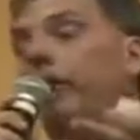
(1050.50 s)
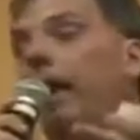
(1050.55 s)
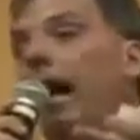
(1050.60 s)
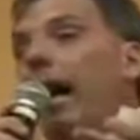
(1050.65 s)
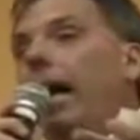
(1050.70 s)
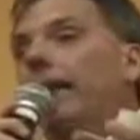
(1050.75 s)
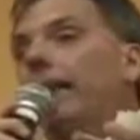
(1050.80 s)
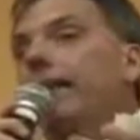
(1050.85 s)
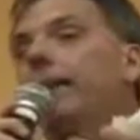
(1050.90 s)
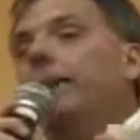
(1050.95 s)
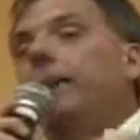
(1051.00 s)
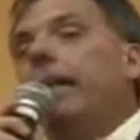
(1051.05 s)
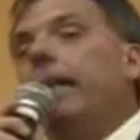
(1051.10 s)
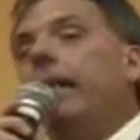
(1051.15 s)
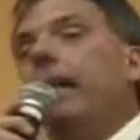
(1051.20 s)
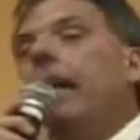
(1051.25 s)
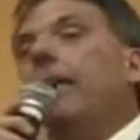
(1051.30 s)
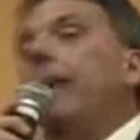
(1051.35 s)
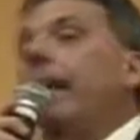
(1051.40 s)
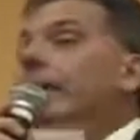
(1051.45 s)
gotten.
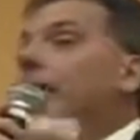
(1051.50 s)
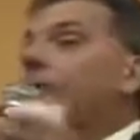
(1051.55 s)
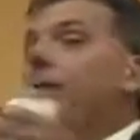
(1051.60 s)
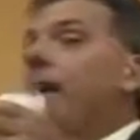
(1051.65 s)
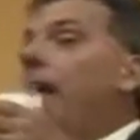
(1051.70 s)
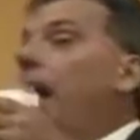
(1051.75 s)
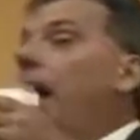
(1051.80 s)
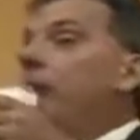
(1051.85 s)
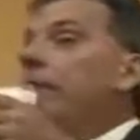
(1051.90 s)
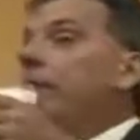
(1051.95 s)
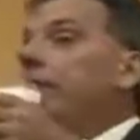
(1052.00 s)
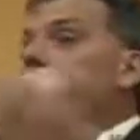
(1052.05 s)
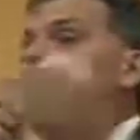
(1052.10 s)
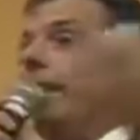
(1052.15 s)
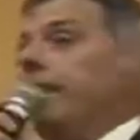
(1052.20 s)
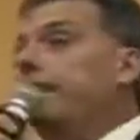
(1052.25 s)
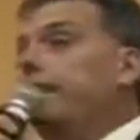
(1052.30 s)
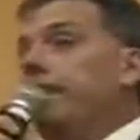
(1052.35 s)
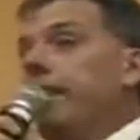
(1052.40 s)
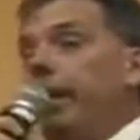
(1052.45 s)
That's if Congress
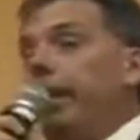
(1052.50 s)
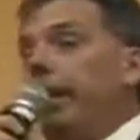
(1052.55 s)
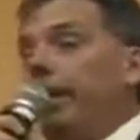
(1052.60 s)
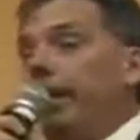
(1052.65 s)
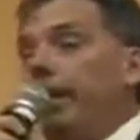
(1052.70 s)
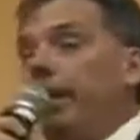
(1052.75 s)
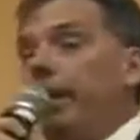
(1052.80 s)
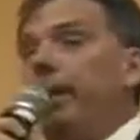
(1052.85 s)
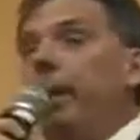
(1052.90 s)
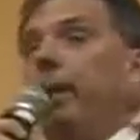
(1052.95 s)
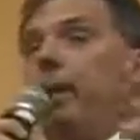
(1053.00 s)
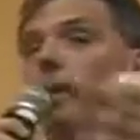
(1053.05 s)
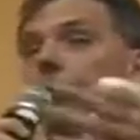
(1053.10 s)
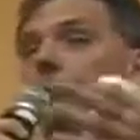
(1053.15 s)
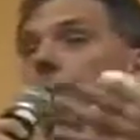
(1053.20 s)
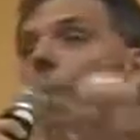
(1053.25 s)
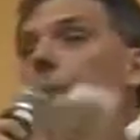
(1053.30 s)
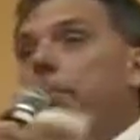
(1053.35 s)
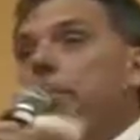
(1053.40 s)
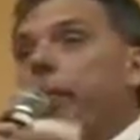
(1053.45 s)
does nothing
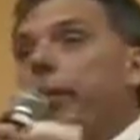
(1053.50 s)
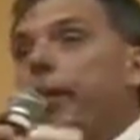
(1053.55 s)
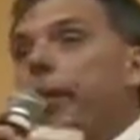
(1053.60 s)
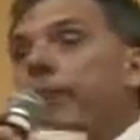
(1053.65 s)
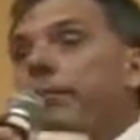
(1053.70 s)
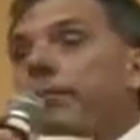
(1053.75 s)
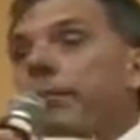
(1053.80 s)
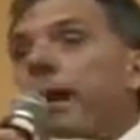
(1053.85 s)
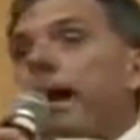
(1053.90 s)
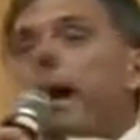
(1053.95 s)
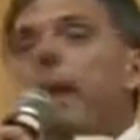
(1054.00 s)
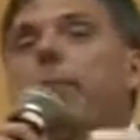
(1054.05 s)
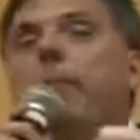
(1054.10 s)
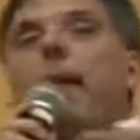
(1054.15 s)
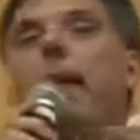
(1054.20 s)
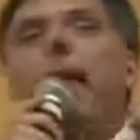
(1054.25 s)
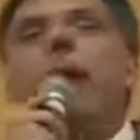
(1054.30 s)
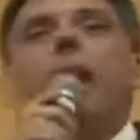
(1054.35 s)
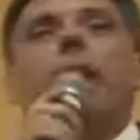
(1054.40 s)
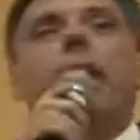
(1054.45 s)
over that period of time.
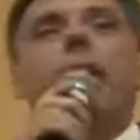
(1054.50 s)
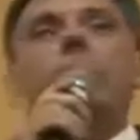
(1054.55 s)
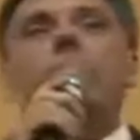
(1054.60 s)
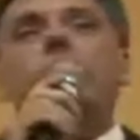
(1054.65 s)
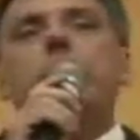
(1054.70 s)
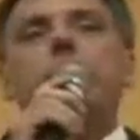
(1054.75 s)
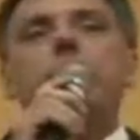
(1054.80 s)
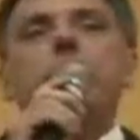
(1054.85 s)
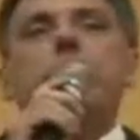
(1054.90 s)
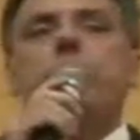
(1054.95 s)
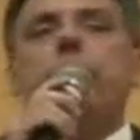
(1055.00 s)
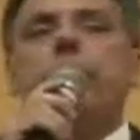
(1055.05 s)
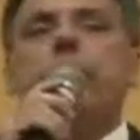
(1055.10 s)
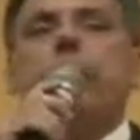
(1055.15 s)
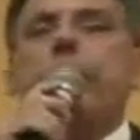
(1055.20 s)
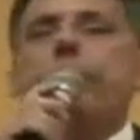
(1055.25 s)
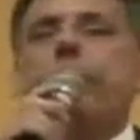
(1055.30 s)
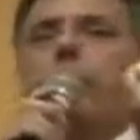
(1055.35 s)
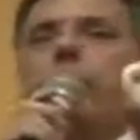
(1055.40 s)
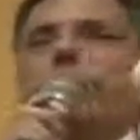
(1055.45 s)
Now, just let me
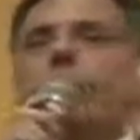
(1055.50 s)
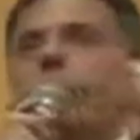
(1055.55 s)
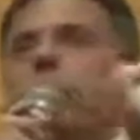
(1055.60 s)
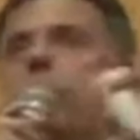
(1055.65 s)
make one more